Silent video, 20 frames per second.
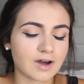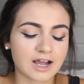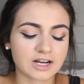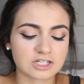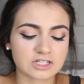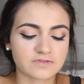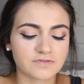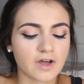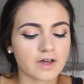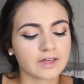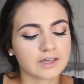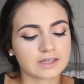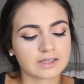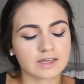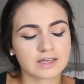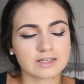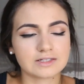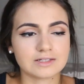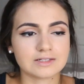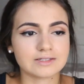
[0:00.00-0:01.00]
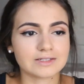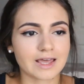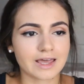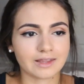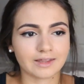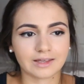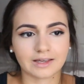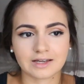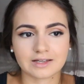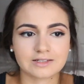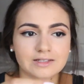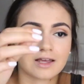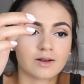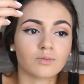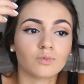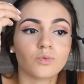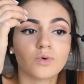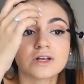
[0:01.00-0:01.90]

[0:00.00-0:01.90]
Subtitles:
I just felt like his intent, like I said,